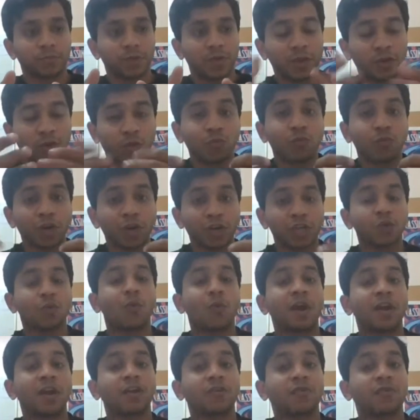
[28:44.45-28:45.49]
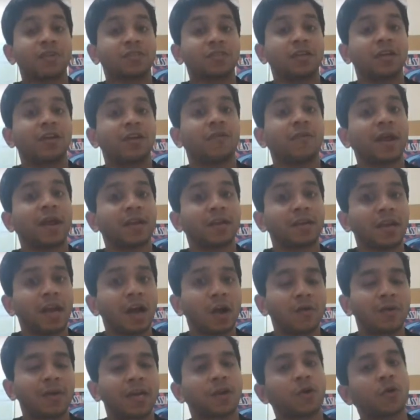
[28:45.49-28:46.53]
into what you are interested in right
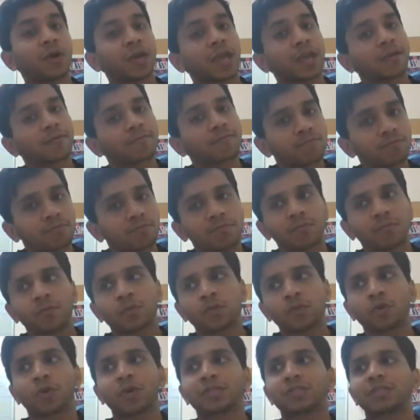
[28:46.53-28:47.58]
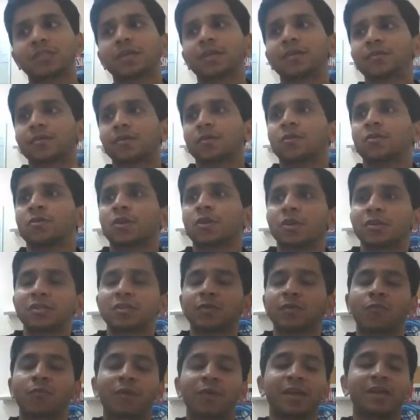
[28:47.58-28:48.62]
now that okay you could say you could
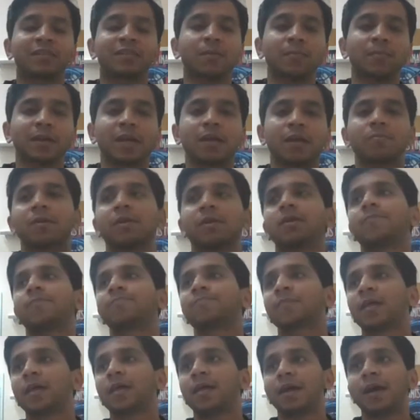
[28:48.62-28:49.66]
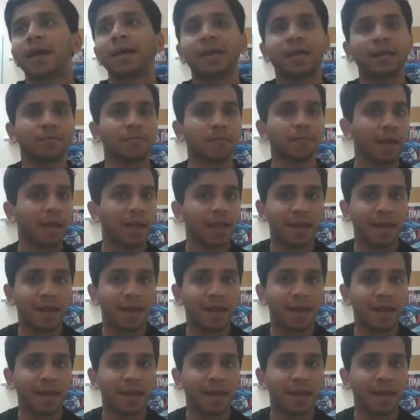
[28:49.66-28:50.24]
say one example can be again